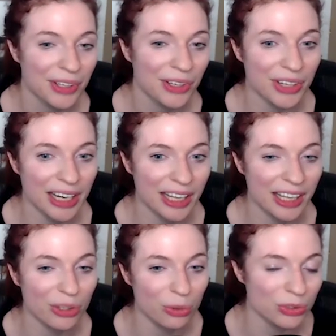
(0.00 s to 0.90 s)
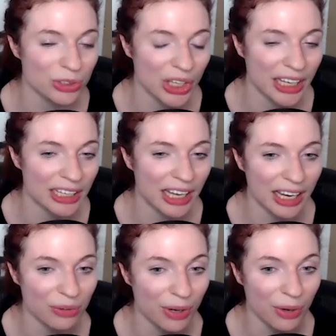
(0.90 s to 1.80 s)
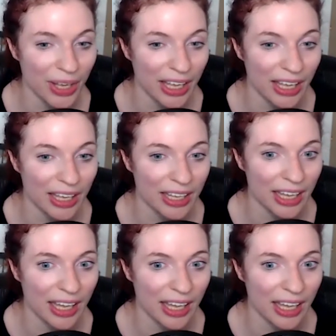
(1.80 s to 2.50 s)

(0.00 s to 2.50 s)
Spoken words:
You're kind of like used to like not growing.